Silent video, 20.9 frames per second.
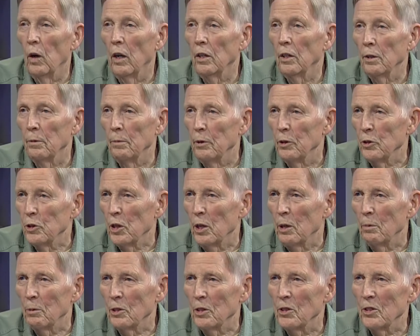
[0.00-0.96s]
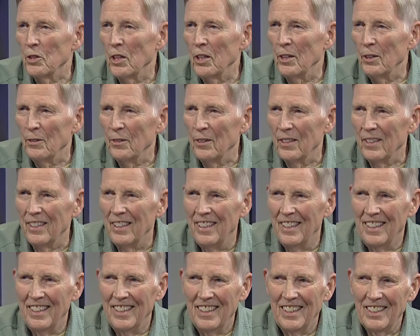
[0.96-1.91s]
one of the museums is anyway.
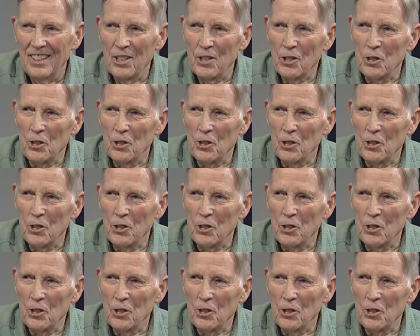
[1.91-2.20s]
the